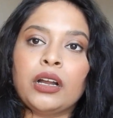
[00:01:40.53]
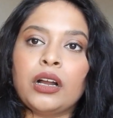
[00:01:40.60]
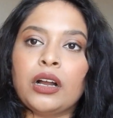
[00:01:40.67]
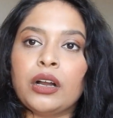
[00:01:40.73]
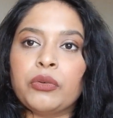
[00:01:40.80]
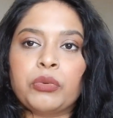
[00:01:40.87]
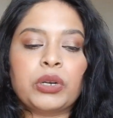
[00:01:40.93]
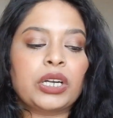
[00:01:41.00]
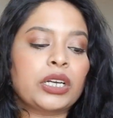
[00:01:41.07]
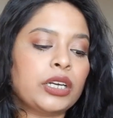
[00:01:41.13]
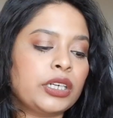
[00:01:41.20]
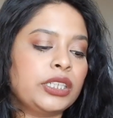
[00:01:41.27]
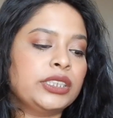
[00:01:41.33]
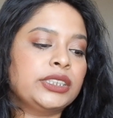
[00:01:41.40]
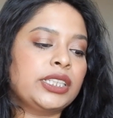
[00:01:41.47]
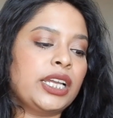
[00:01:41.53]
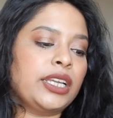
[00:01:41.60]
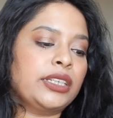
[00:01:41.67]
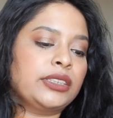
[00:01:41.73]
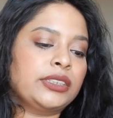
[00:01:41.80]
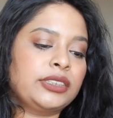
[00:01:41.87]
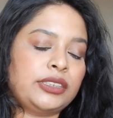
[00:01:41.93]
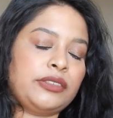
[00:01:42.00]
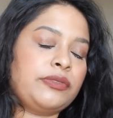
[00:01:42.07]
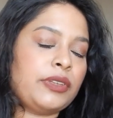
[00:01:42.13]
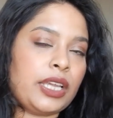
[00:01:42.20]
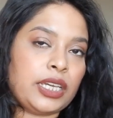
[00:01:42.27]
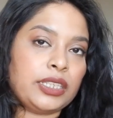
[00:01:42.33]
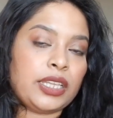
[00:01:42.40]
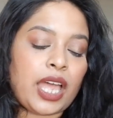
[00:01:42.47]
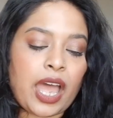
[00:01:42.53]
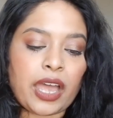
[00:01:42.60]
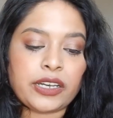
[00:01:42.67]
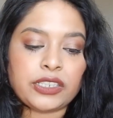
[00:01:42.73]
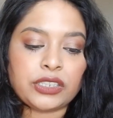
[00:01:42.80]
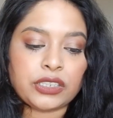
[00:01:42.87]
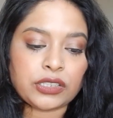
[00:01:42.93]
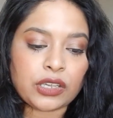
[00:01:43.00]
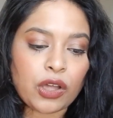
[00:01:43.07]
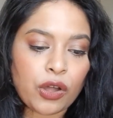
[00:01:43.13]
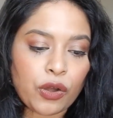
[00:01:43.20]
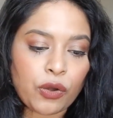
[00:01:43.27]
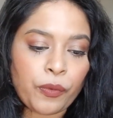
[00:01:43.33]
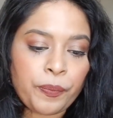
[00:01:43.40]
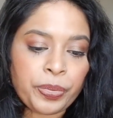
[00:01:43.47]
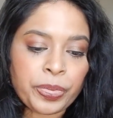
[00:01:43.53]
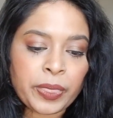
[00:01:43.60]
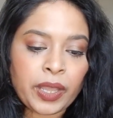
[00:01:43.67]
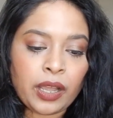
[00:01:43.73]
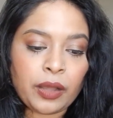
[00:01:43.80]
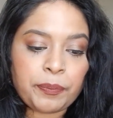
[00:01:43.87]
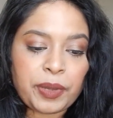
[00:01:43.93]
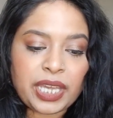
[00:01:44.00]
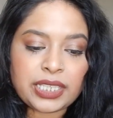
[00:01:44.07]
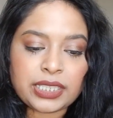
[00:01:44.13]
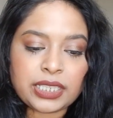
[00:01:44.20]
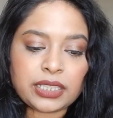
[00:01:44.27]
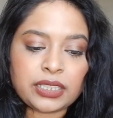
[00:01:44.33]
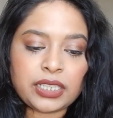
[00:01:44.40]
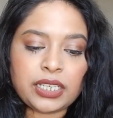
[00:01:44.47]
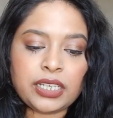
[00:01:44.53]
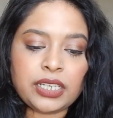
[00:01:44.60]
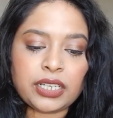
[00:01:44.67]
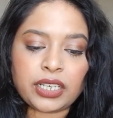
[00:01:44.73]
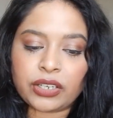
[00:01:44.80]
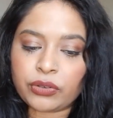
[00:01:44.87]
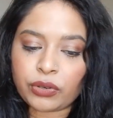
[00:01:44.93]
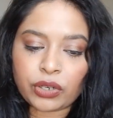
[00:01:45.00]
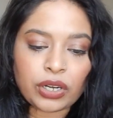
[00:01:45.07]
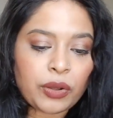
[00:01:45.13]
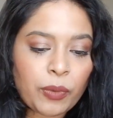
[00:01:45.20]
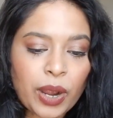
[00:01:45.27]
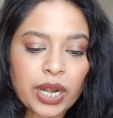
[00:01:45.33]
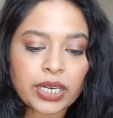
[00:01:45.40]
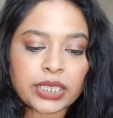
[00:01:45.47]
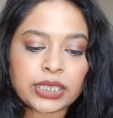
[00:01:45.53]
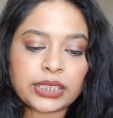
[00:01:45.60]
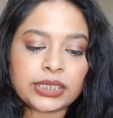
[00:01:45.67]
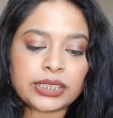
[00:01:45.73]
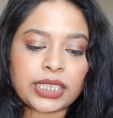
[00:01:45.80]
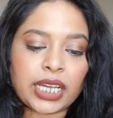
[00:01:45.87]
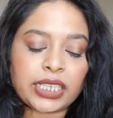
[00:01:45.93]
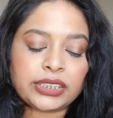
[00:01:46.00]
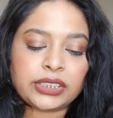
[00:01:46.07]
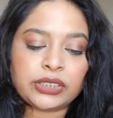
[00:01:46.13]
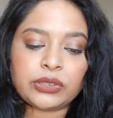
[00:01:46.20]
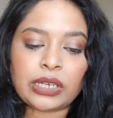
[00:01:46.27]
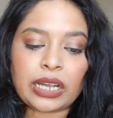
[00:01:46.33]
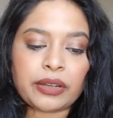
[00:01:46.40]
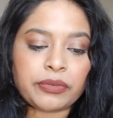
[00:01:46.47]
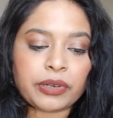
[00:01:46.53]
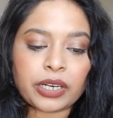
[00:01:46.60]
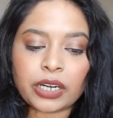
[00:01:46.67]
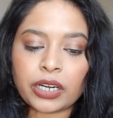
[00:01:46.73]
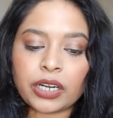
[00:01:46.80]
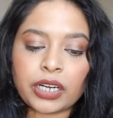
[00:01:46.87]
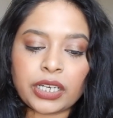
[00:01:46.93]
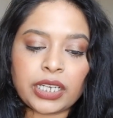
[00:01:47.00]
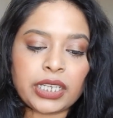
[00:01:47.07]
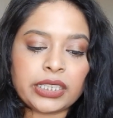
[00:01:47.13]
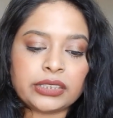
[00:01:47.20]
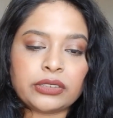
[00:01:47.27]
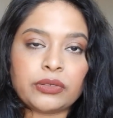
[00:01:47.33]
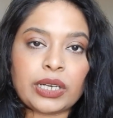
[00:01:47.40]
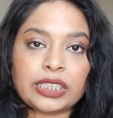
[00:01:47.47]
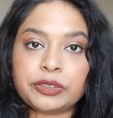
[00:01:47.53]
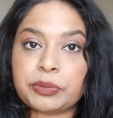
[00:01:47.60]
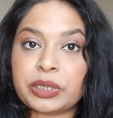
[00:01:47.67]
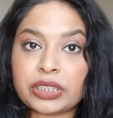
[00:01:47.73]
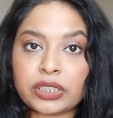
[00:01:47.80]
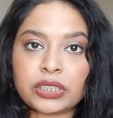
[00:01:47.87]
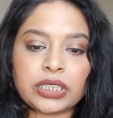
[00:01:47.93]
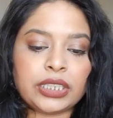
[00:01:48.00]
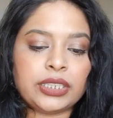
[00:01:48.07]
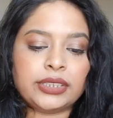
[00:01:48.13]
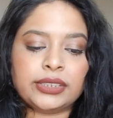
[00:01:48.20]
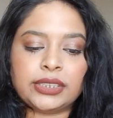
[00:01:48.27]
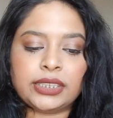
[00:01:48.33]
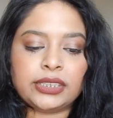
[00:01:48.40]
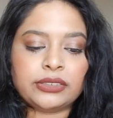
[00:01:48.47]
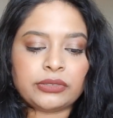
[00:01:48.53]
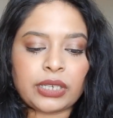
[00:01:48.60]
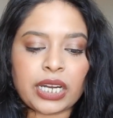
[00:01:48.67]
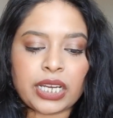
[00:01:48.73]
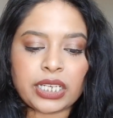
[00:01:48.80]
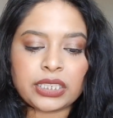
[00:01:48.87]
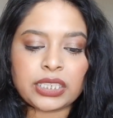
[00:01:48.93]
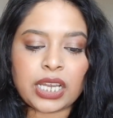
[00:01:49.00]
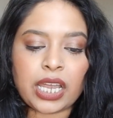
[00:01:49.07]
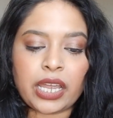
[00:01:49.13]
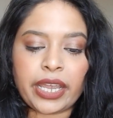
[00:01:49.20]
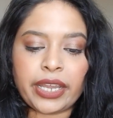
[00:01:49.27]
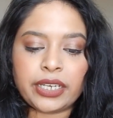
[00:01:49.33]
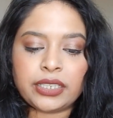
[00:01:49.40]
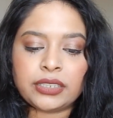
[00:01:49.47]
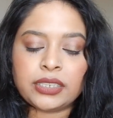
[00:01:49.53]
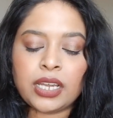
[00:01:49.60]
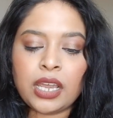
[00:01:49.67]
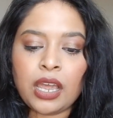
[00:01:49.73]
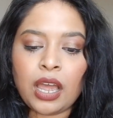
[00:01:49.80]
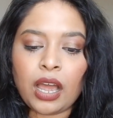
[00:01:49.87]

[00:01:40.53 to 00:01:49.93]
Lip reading: workers and stuff like that. So basically, coronavirus, as you have heard, is a respiratory disease, right? And